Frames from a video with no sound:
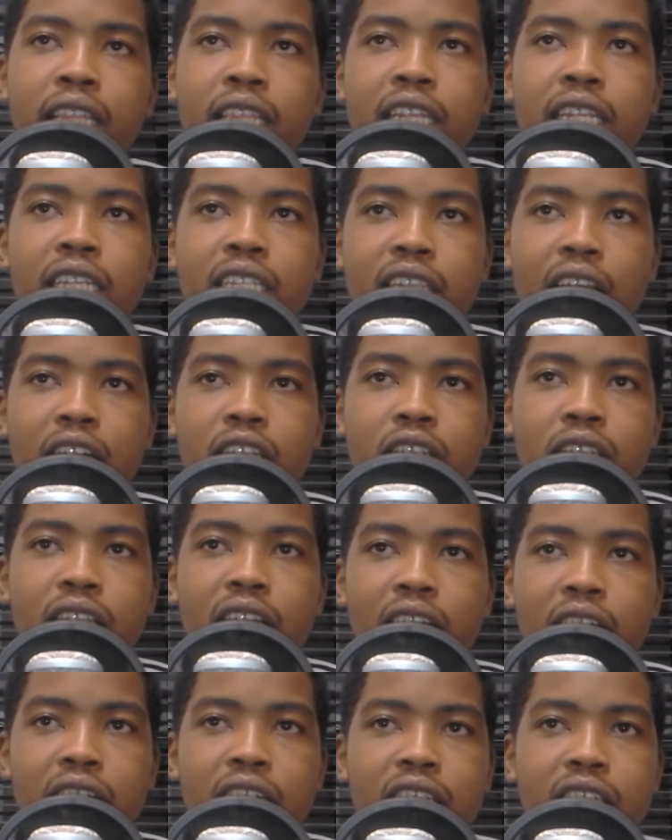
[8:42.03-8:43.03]
they decide to
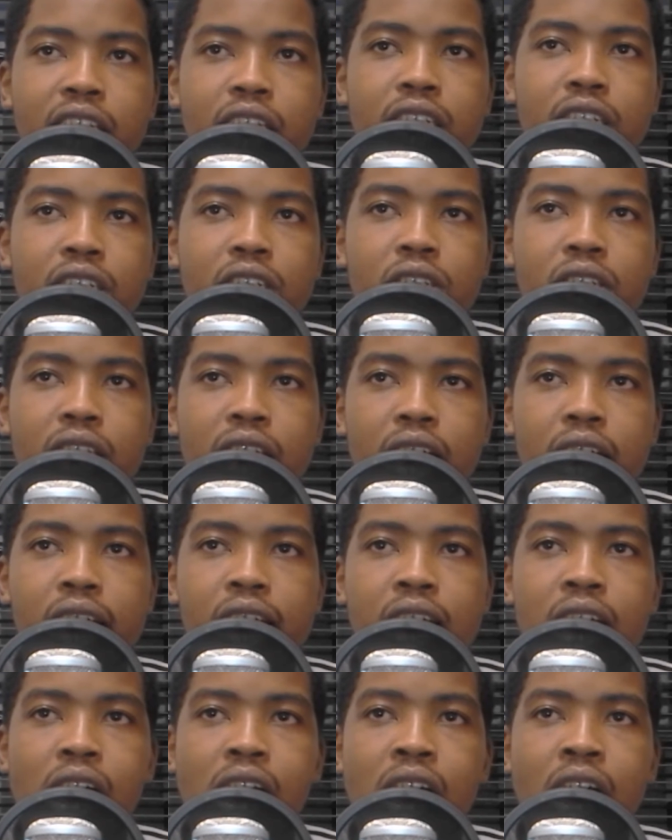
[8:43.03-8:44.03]
take a decision to say